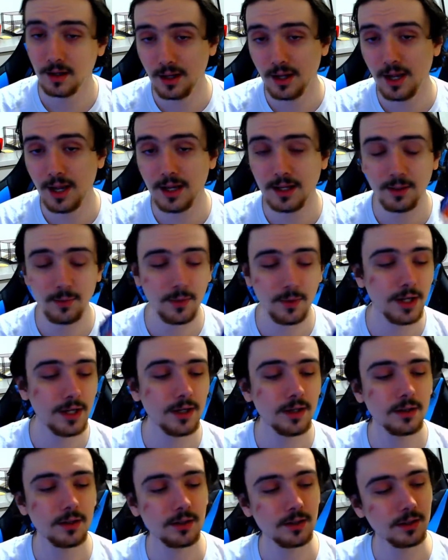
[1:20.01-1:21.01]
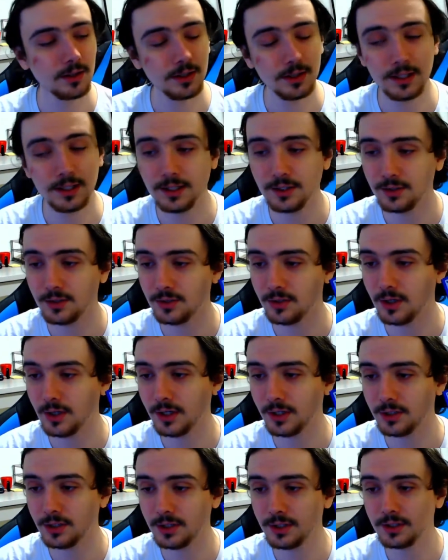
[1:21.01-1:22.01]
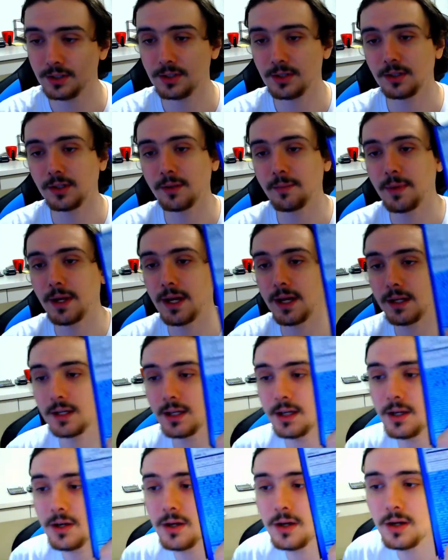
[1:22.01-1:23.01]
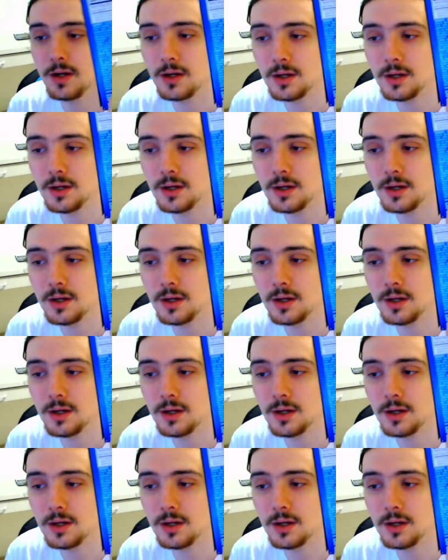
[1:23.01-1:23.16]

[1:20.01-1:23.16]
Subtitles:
Anyway, the instructions on the back here.